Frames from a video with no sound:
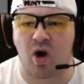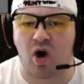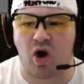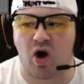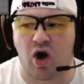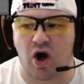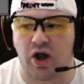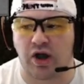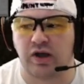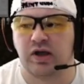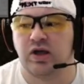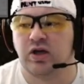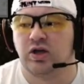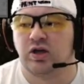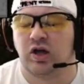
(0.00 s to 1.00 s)
on.
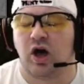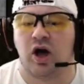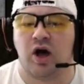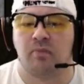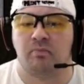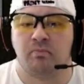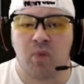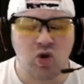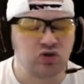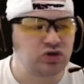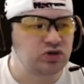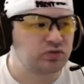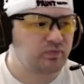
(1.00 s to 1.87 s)
Most